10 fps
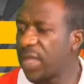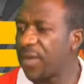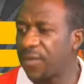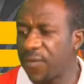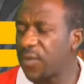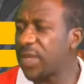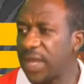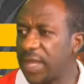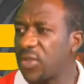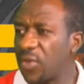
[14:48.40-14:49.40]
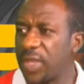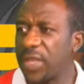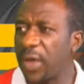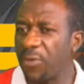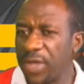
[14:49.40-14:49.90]
foot anatomy, your
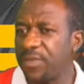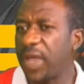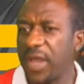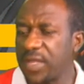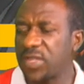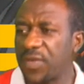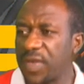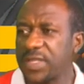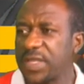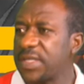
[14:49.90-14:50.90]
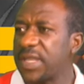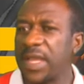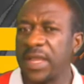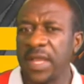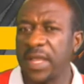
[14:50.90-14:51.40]
weight-bearing surfaces, and
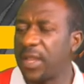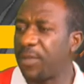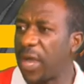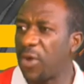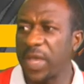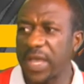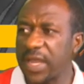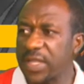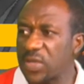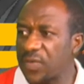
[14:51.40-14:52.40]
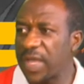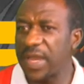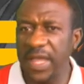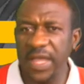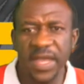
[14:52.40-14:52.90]
the biomechanics of your
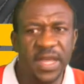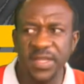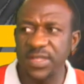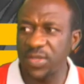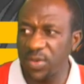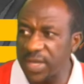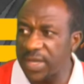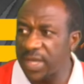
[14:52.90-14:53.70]
leg are distorted.